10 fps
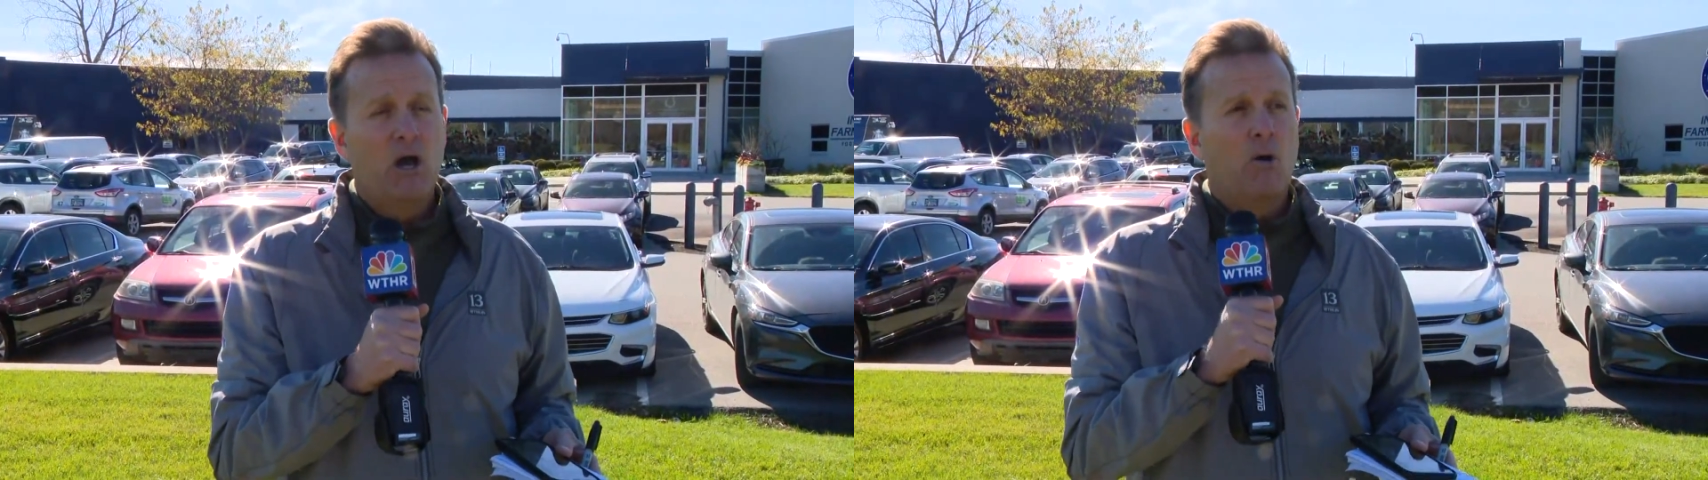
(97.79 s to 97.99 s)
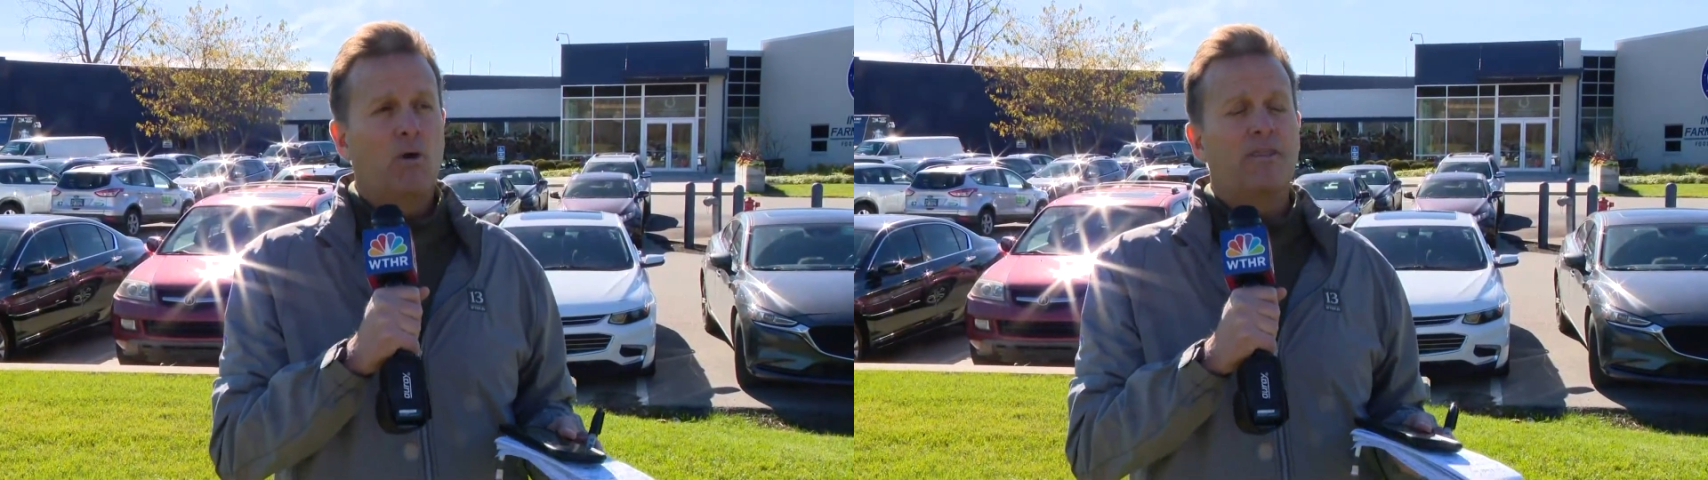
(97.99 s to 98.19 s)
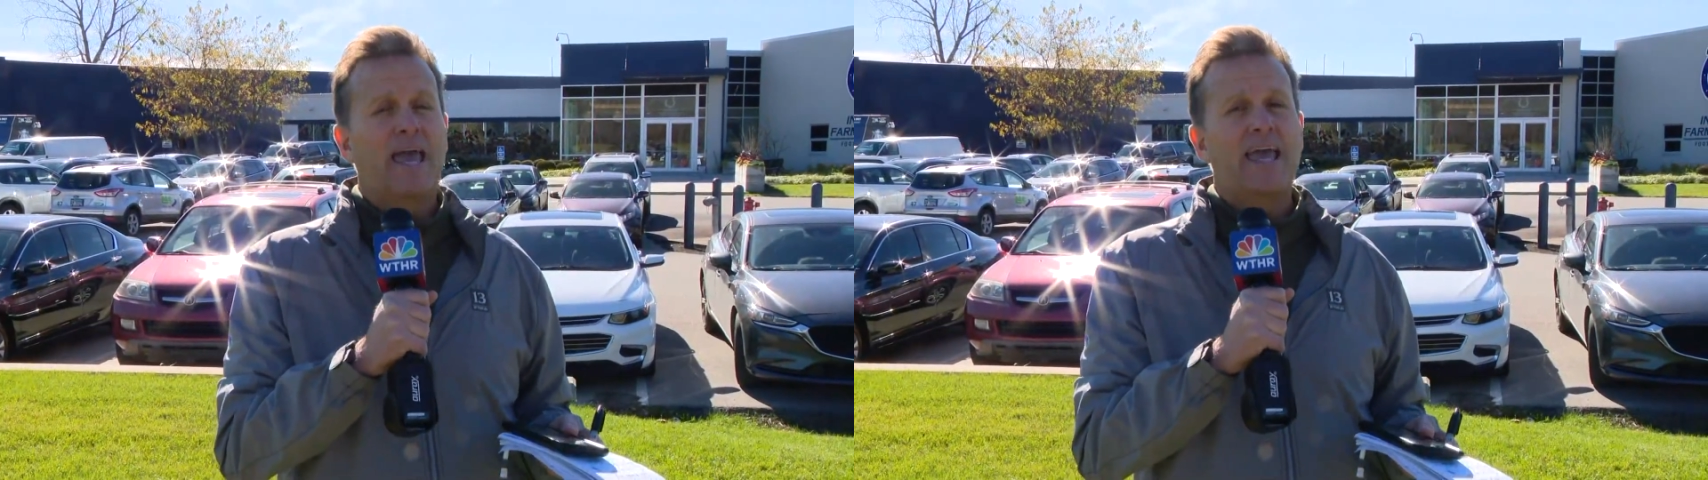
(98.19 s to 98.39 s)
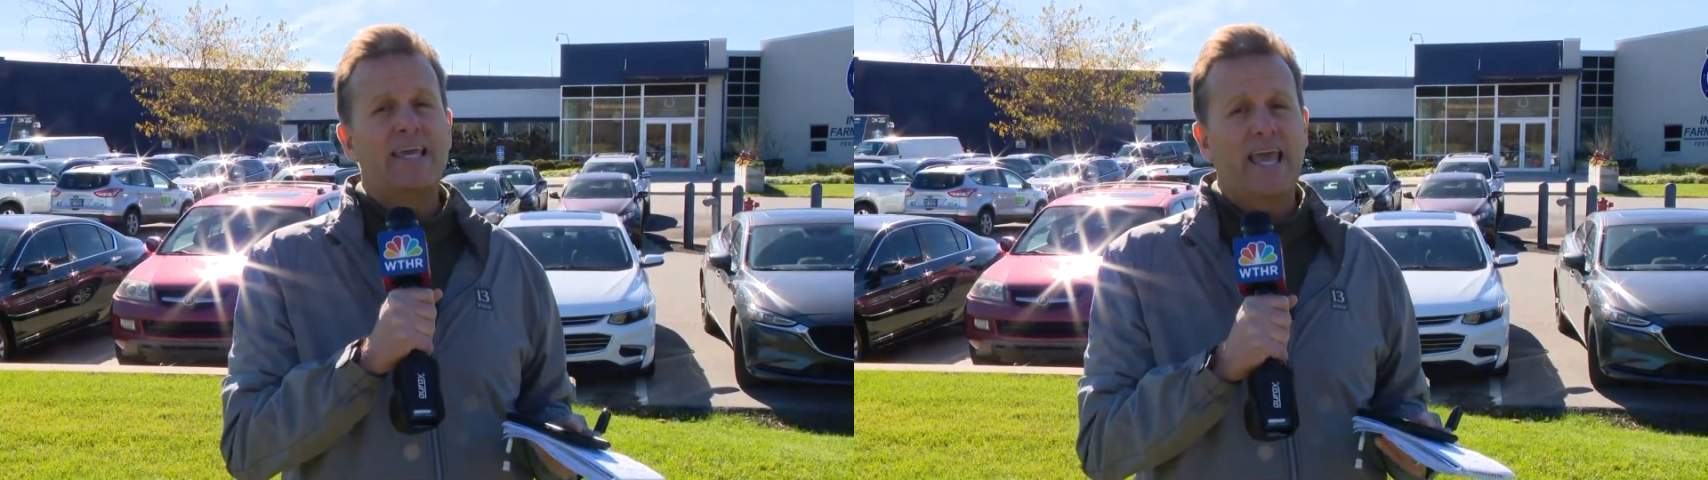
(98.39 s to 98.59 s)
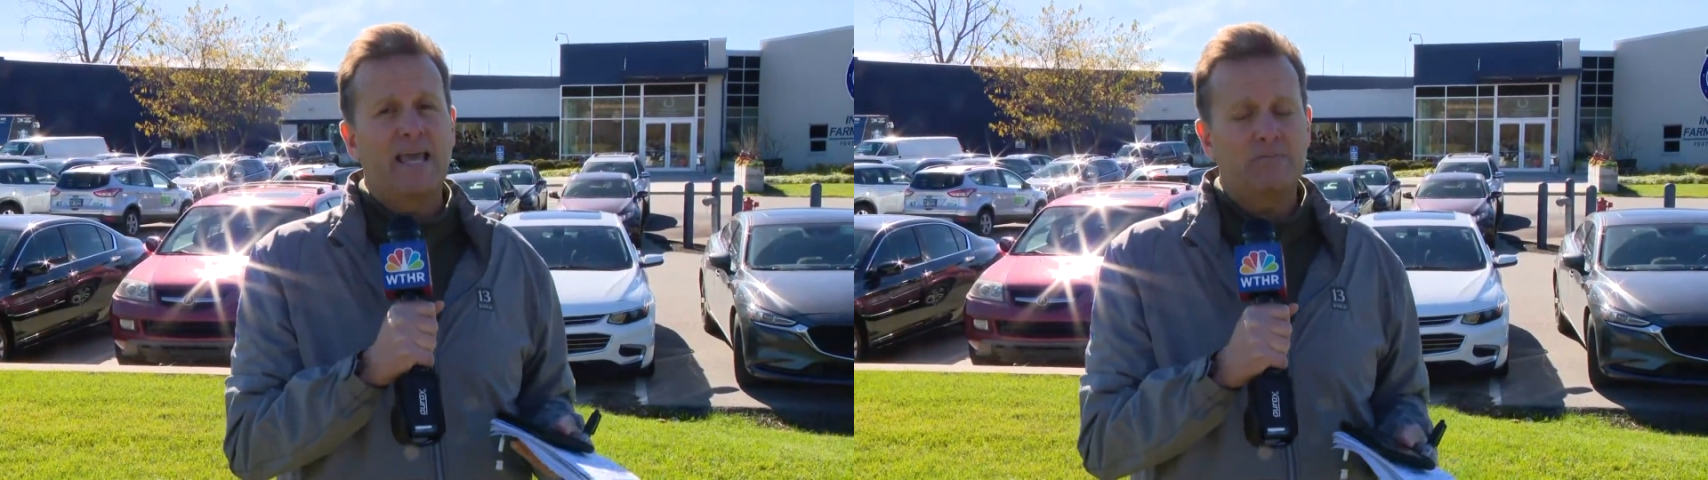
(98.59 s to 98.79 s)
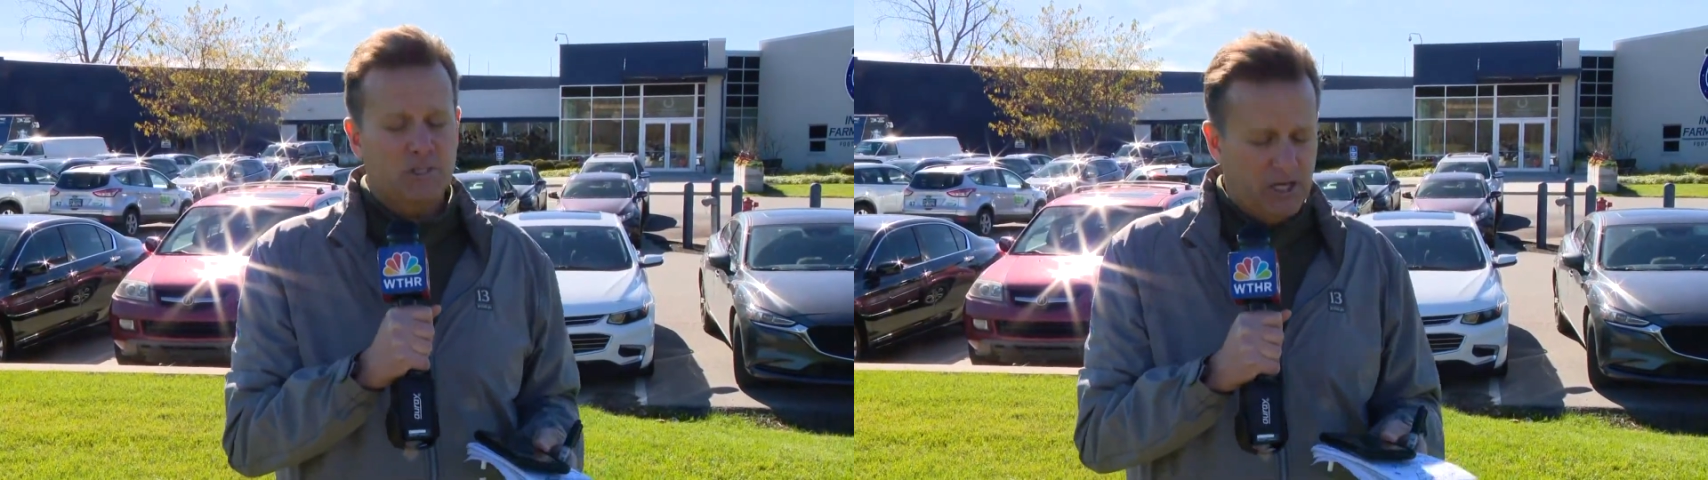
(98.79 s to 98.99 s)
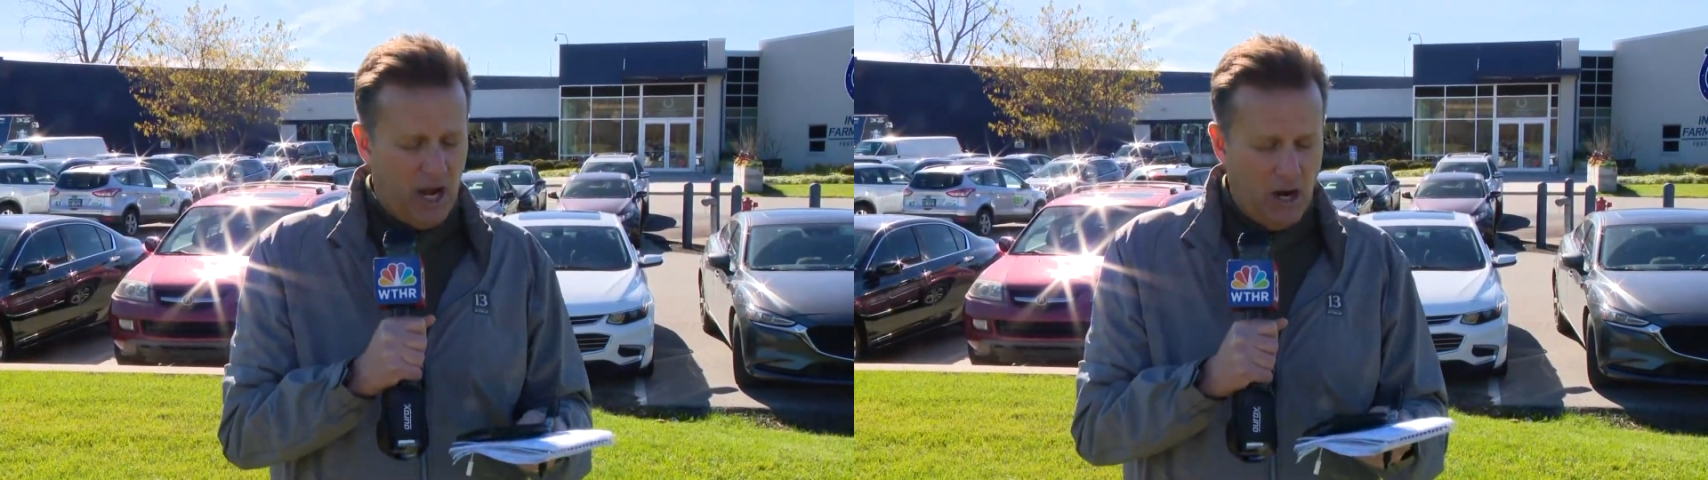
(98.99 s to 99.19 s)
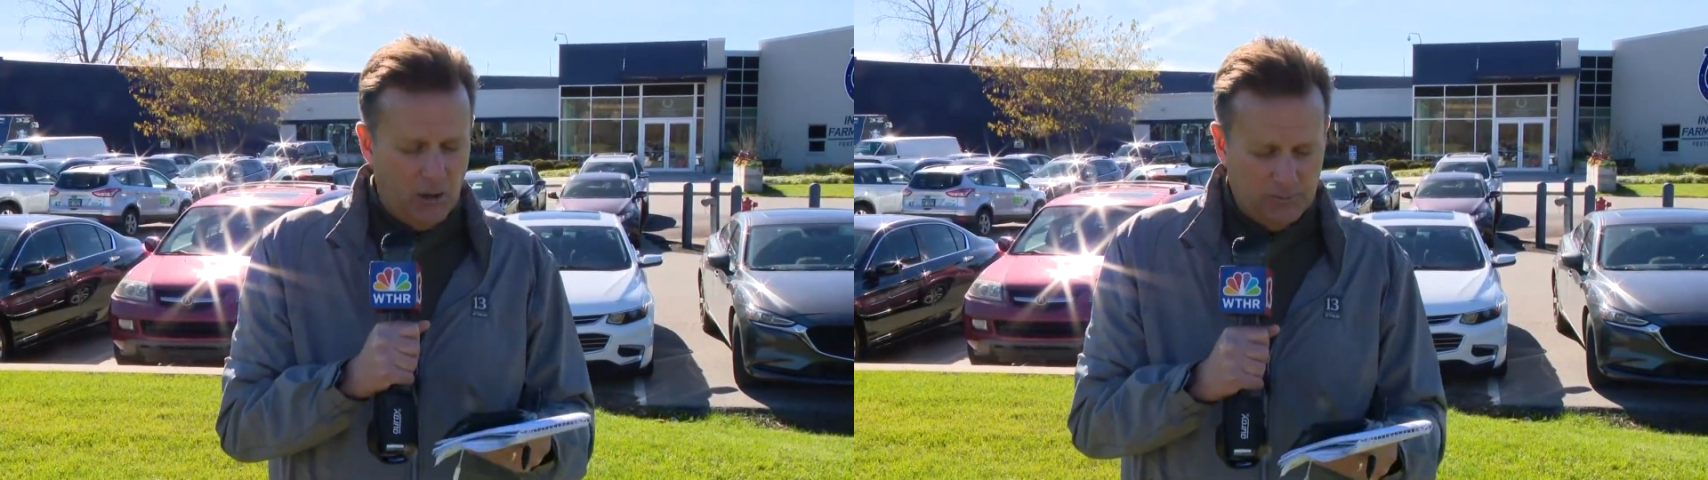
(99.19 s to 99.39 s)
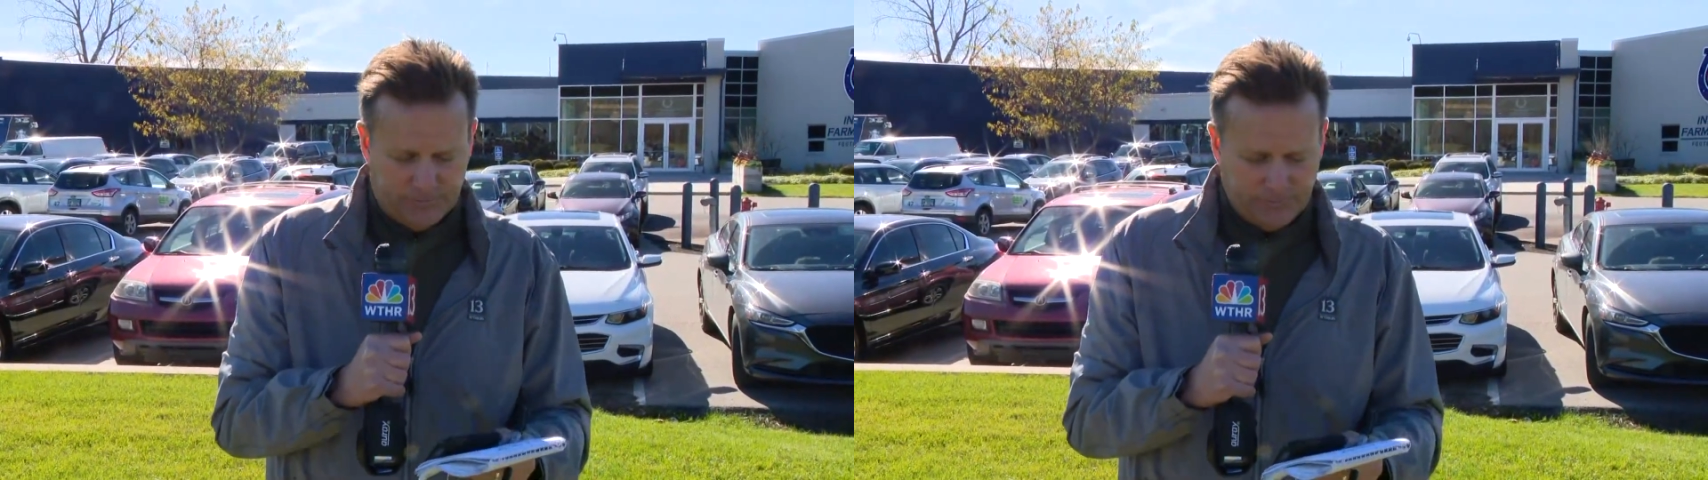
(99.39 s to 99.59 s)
with eight games to go